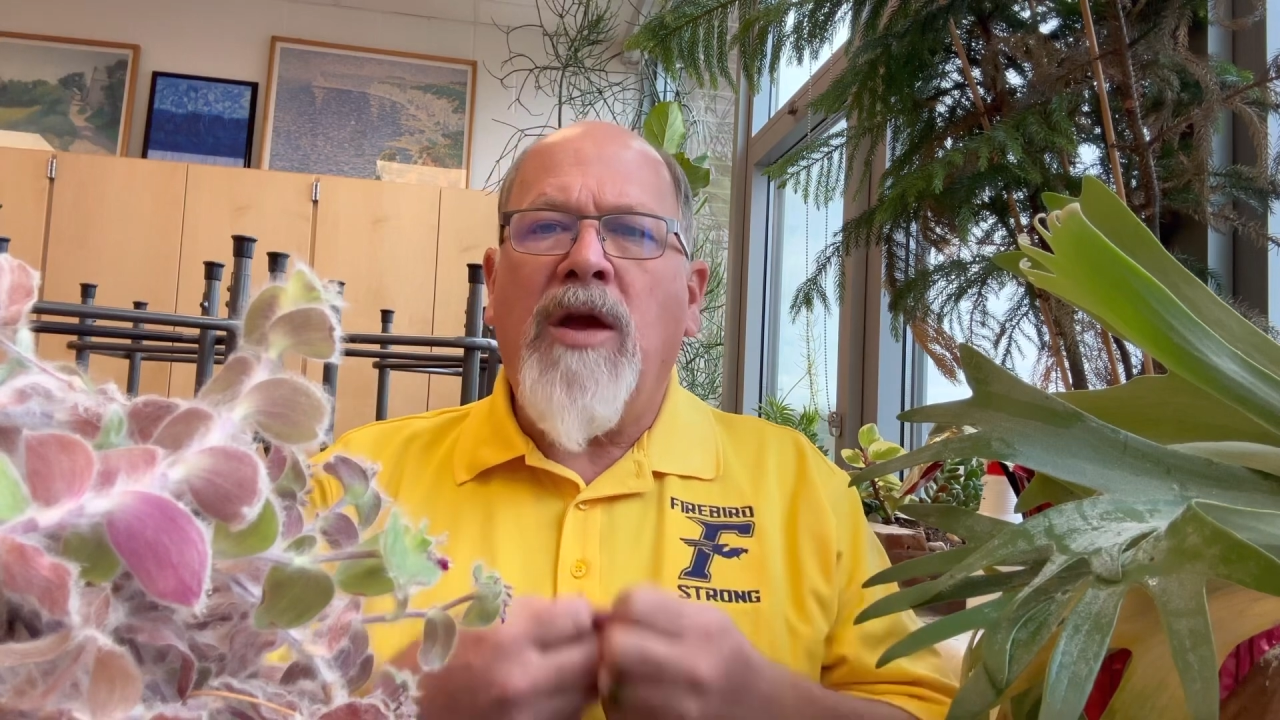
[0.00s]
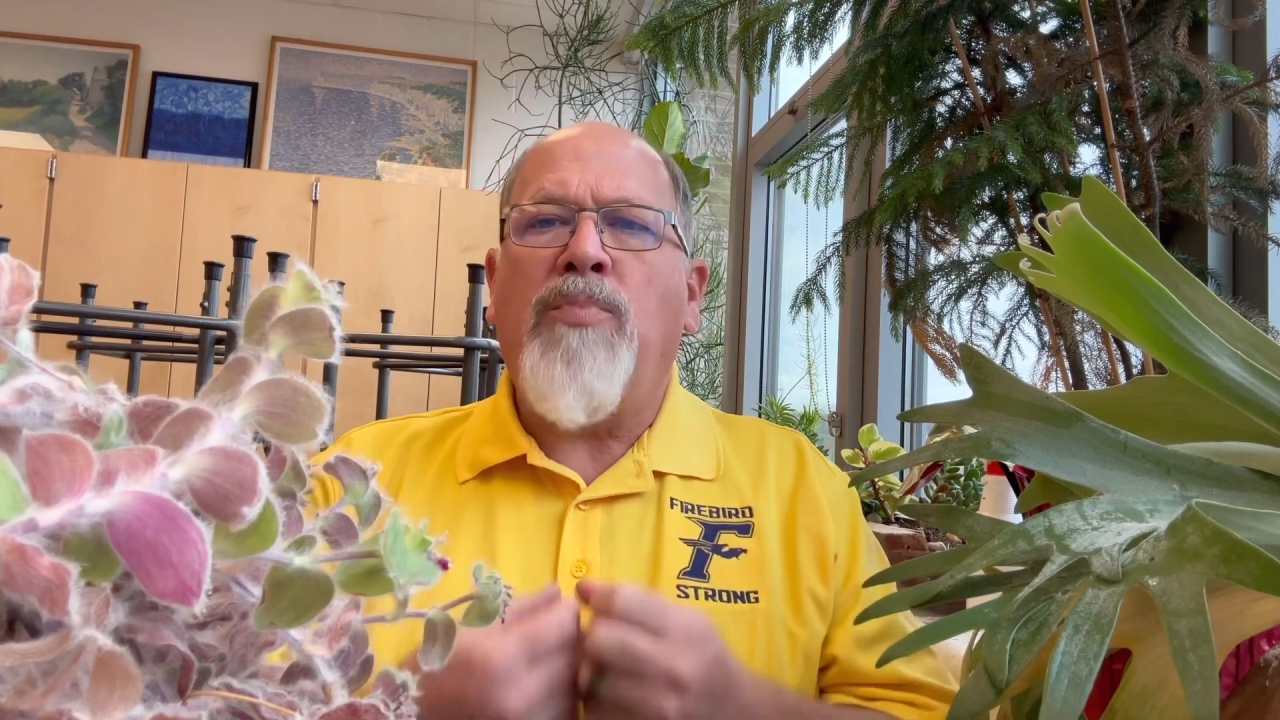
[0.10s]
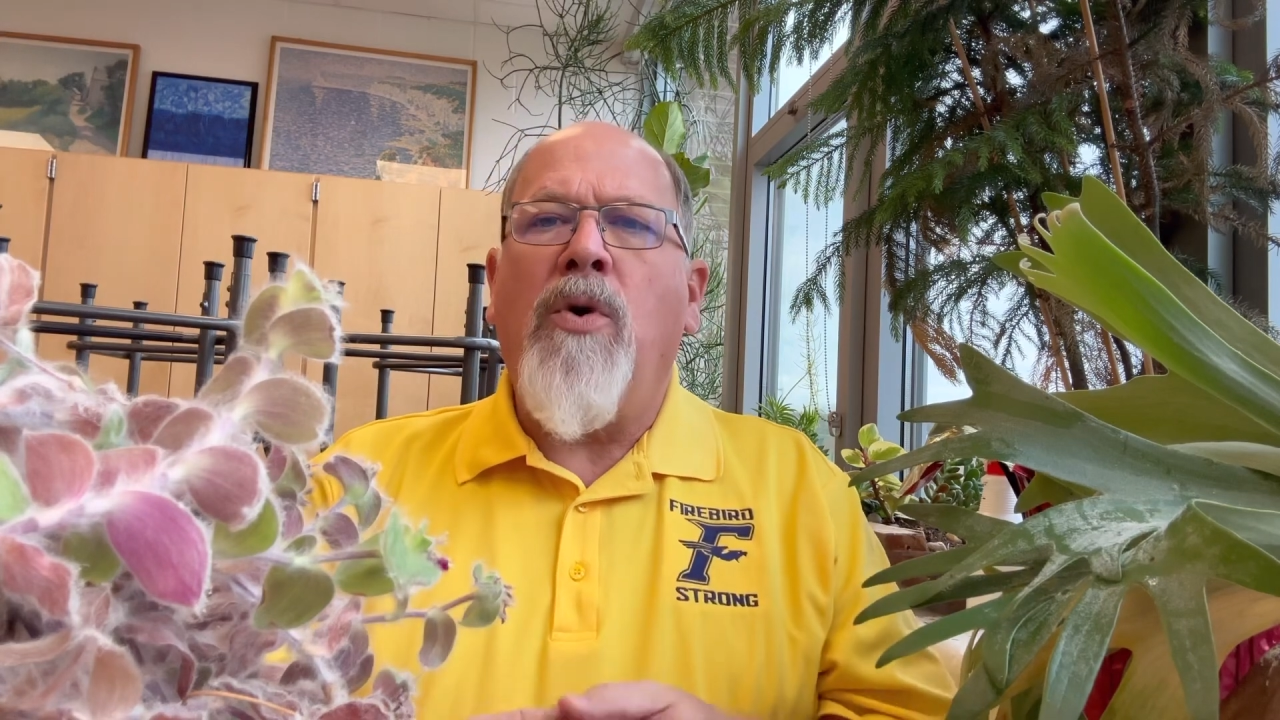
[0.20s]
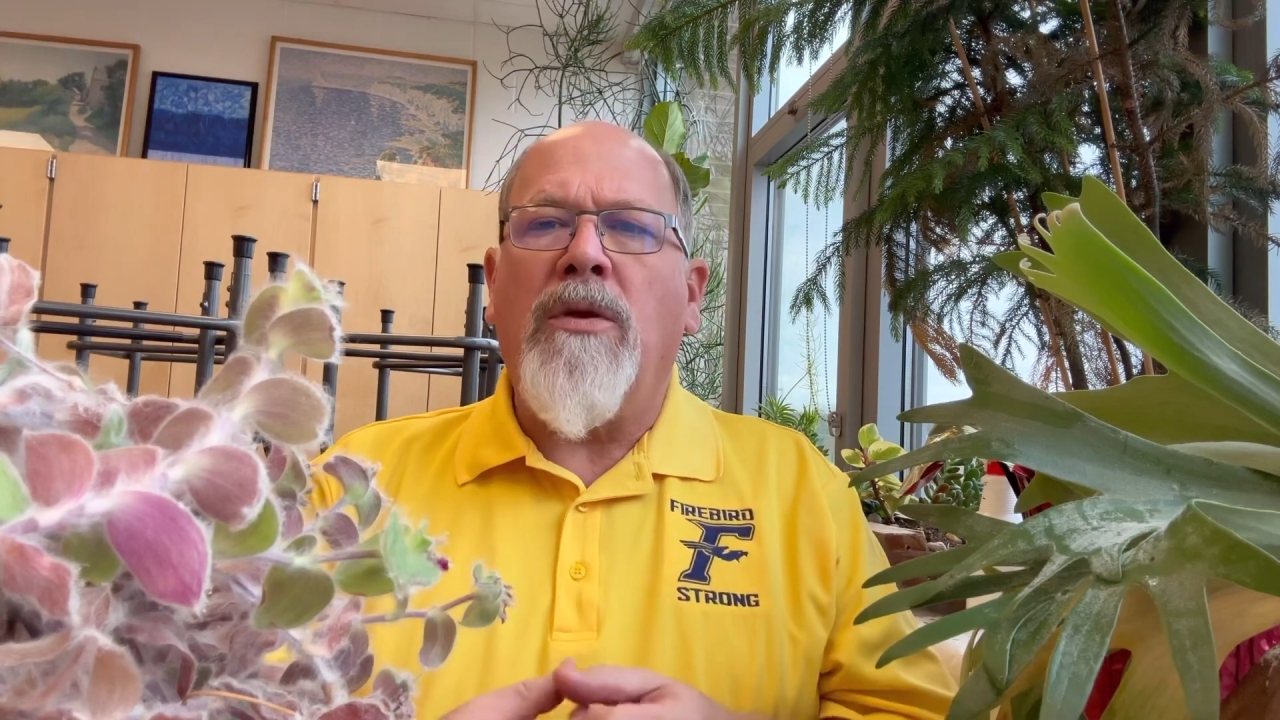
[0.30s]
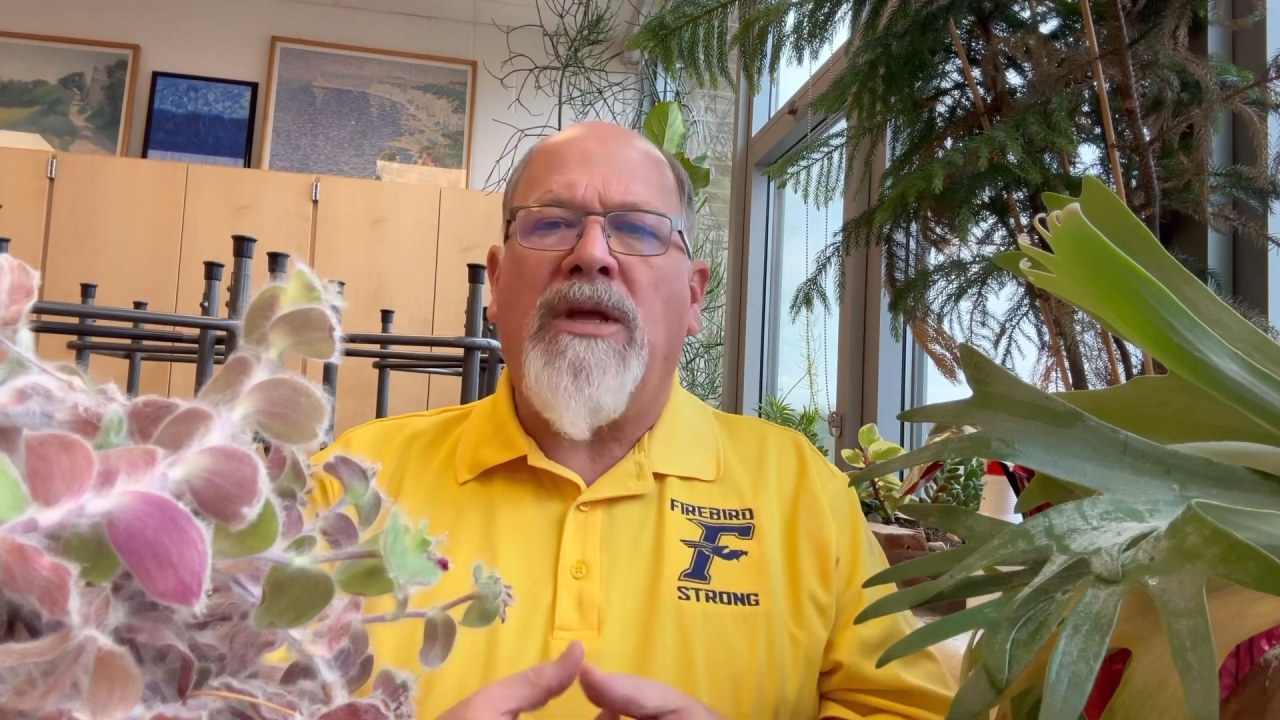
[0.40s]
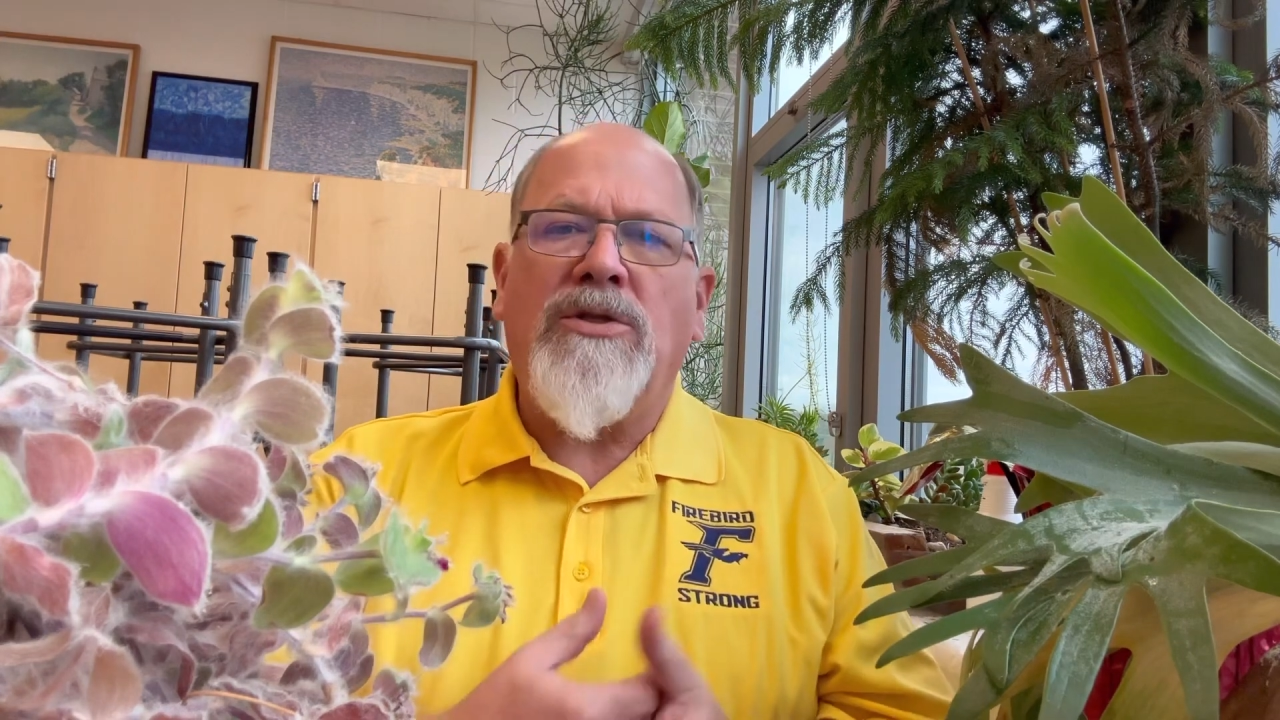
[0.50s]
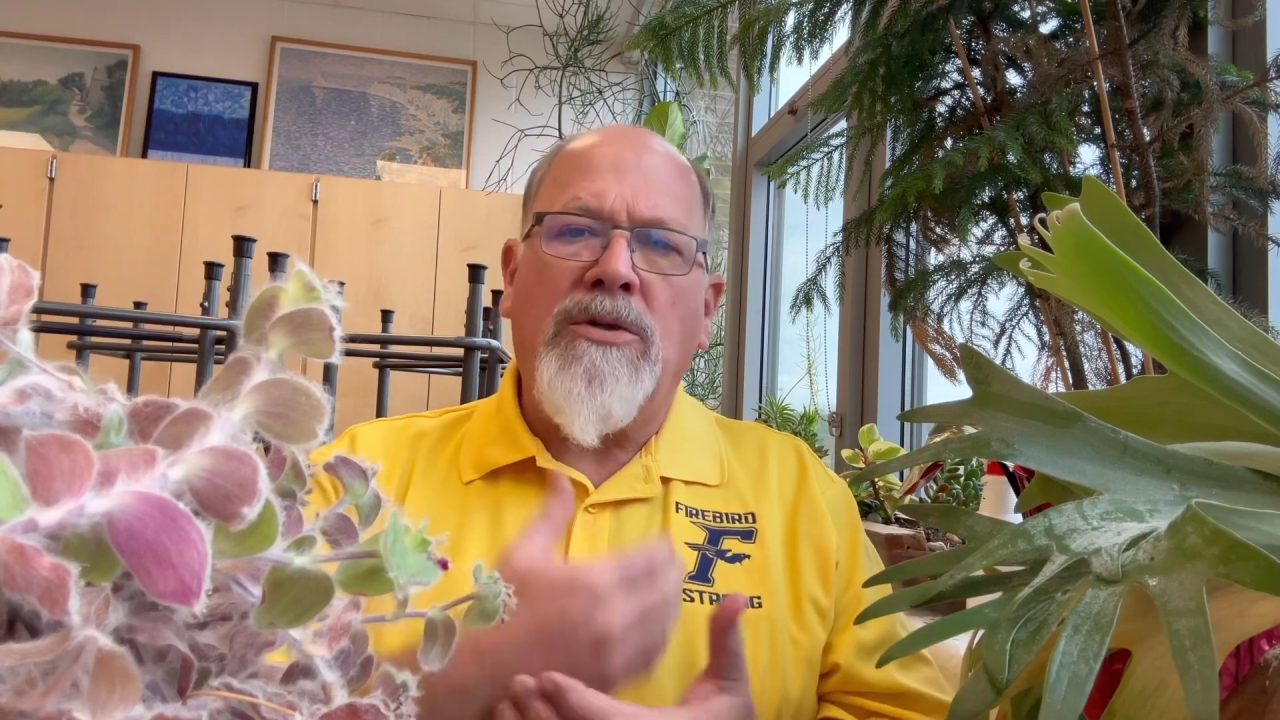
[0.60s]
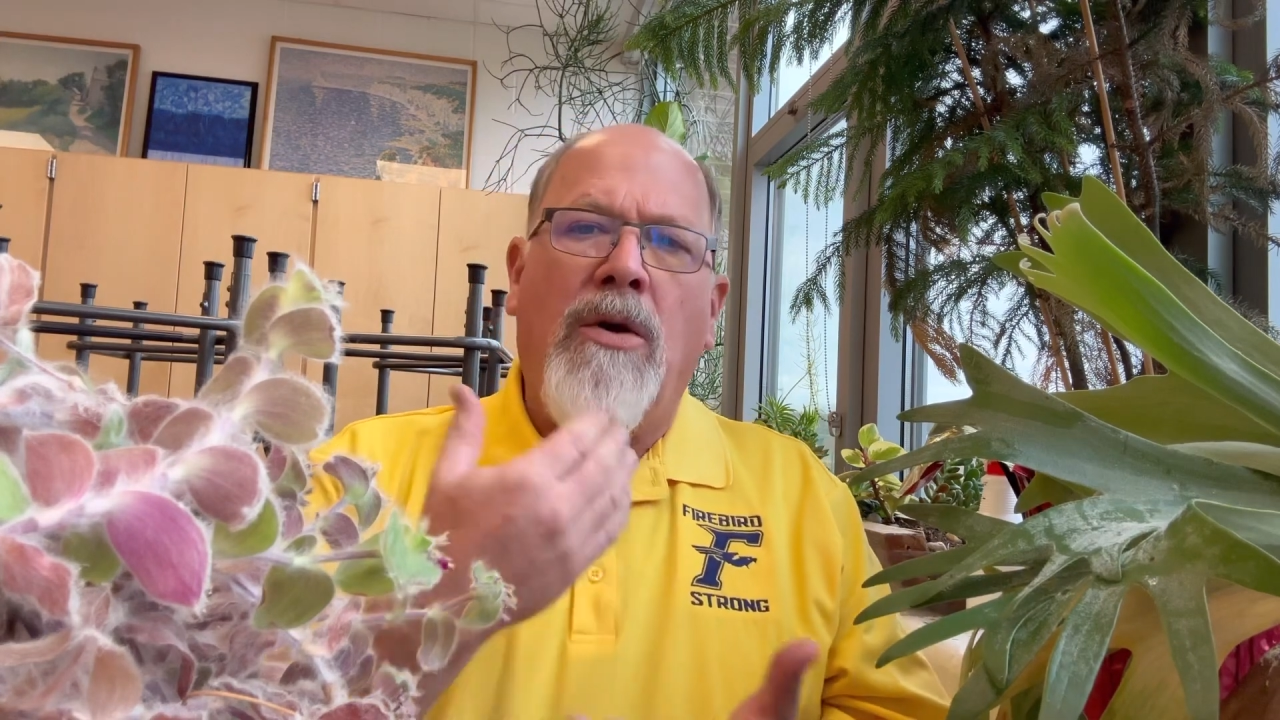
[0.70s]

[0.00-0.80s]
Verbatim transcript: important that you